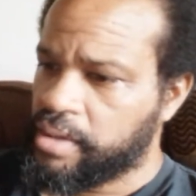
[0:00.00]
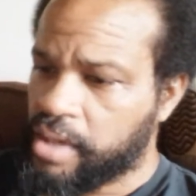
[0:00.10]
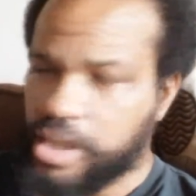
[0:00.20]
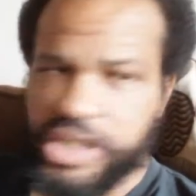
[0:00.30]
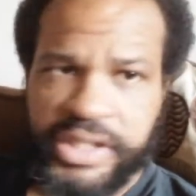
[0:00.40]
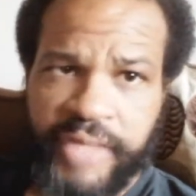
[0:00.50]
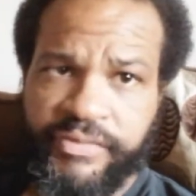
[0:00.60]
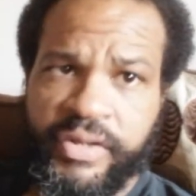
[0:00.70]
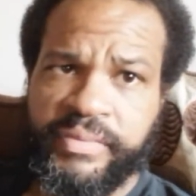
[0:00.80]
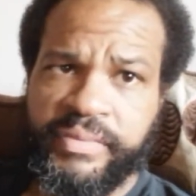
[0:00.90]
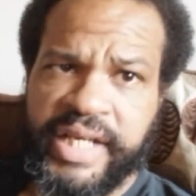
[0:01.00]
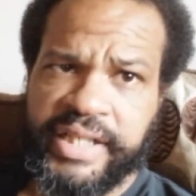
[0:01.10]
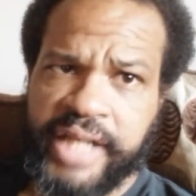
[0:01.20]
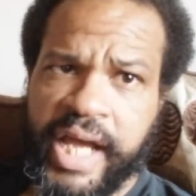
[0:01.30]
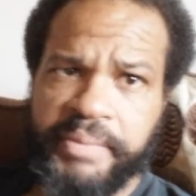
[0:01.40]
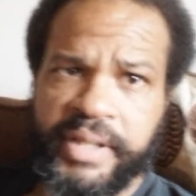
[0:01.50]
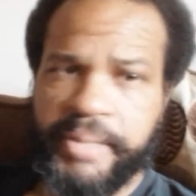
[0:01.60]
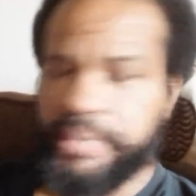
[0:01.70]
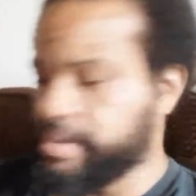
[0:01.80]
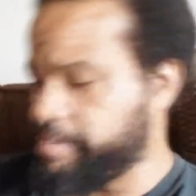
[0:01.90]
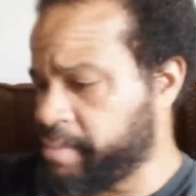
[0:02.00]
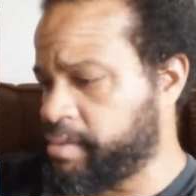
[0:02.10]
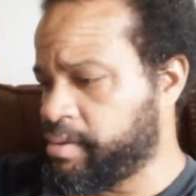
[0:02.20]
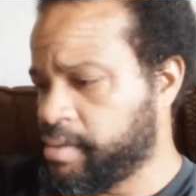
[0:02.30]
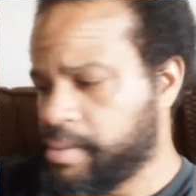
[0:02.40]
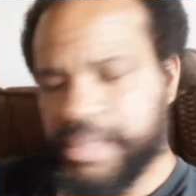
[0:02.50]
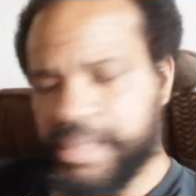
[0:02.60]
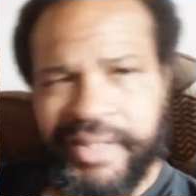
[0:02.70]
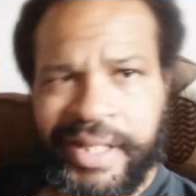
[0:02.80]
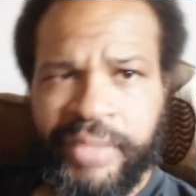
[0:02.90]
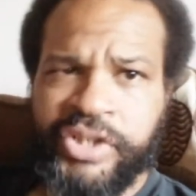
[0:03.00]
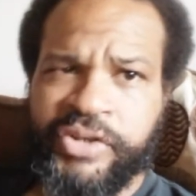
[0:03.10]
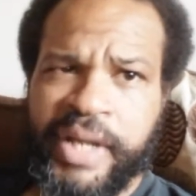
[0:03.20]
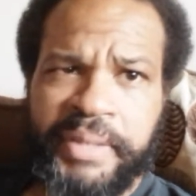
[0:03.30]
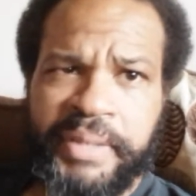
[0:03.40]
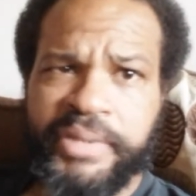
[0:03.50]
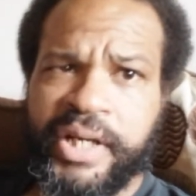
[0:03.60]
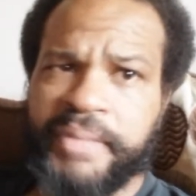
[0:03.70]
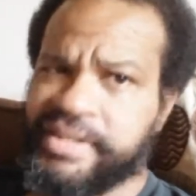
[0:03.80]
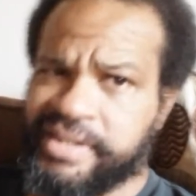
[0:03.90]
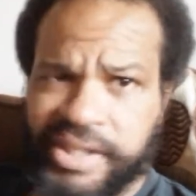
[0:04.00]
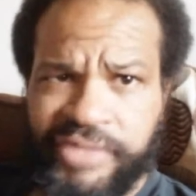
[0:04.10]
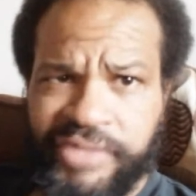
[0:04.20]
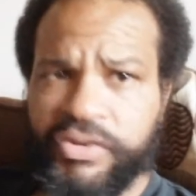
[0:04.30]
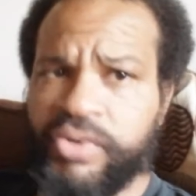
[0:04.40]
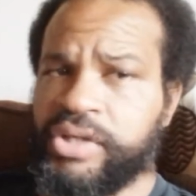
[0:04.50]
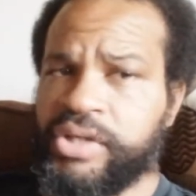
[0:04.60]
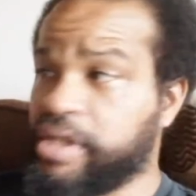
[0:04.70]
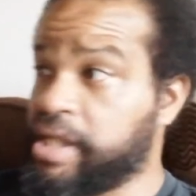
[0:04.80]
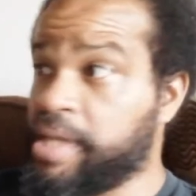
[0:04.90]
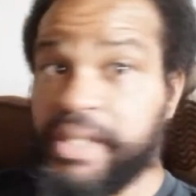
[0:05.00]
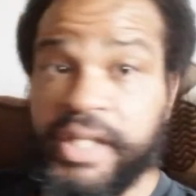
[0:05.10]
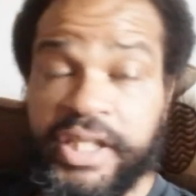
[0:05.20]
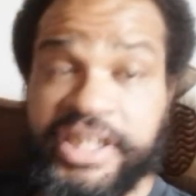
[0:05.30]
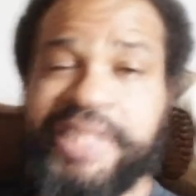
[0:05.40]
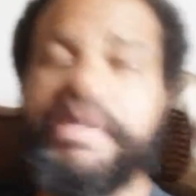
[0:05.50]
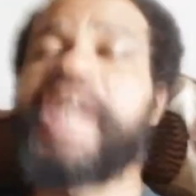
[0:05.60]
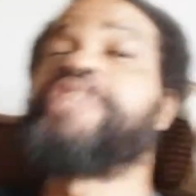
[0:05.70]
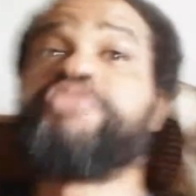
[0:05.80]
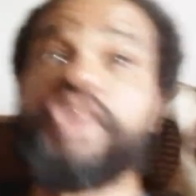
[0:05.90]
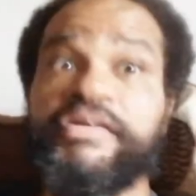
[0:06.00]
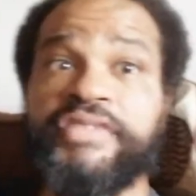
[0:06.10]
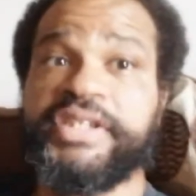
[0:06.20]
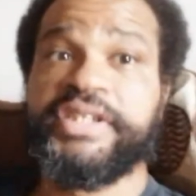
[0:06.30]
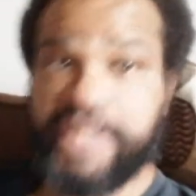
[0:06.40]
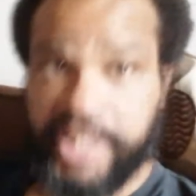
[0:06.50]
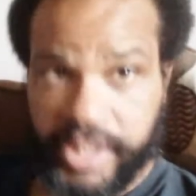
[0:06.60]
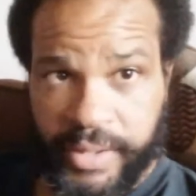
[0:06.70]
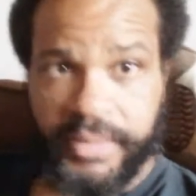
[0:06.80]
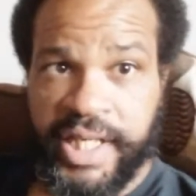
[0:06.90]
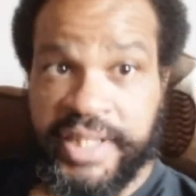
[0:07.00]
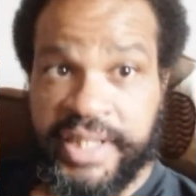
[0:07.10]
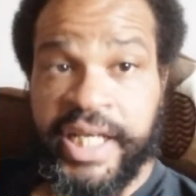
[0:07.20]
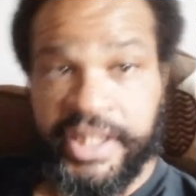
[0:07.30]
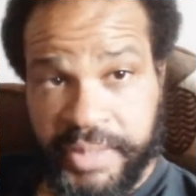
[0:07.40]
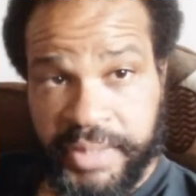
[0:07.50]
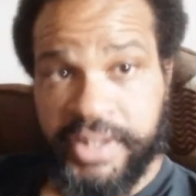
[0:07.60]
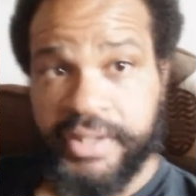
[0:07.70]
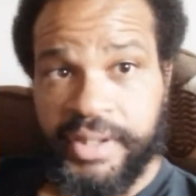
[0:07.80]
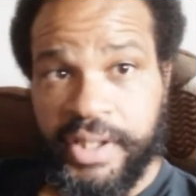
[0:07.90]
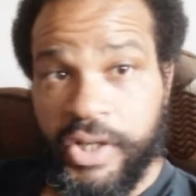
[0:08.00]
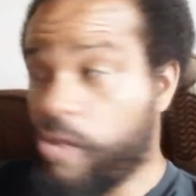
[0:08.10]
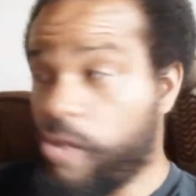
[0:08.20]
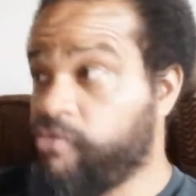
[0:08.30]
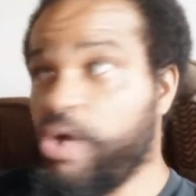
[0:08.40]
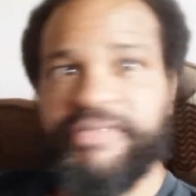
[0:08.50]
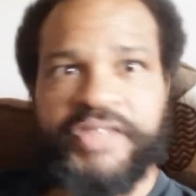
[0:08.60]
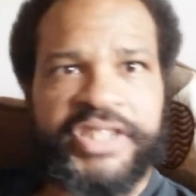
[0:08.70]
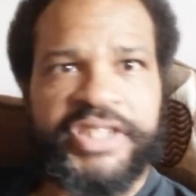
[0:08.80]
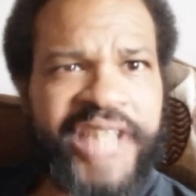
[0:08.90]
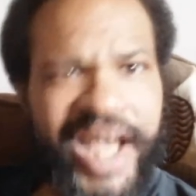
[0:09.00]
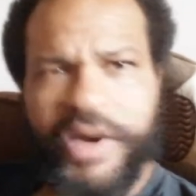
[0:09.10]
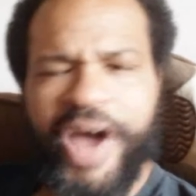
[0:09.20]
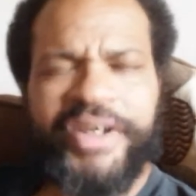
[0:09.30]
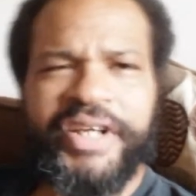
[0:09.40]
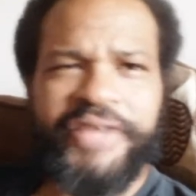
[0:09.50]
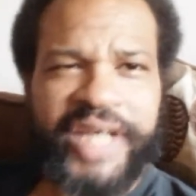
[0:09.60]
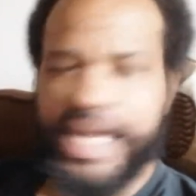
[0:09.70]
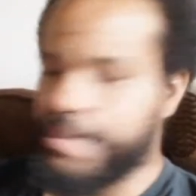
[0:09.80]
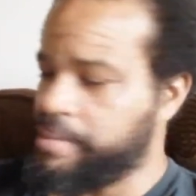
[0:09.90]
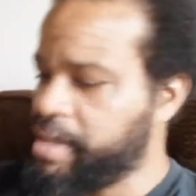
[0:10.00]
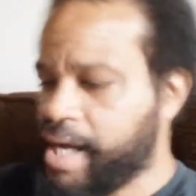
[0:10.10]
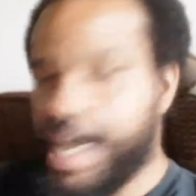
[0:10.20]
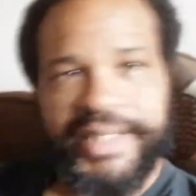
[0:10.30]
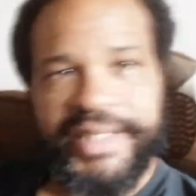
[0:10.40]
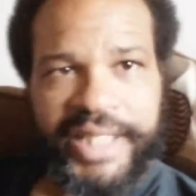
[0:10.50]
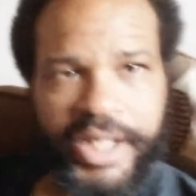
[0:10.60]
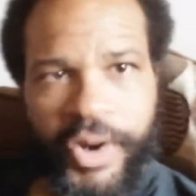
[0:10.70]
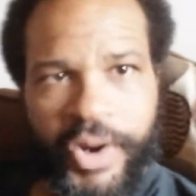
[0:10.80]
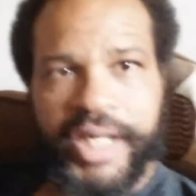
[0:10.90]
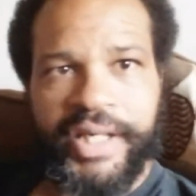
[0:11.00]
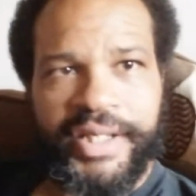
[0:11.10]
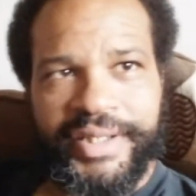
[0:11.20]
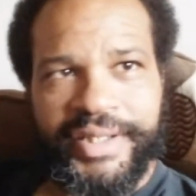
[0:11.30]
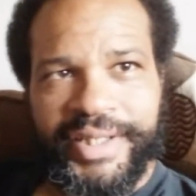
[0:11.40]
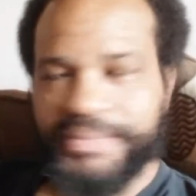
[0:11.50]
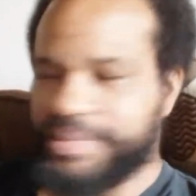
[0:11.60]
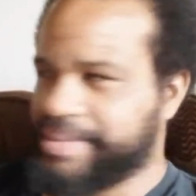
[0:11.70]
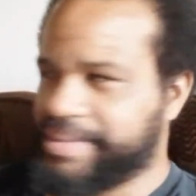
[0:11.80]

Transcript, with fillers: Because uh, Floyd would like to hype it up a little bit. But then when you got people coming to see Floyd or they're coming, just imagine Floyd versus Tito as an exhibition. Or Floyd versus, uh, how could I forget him? Oscar De La Hoya. Um,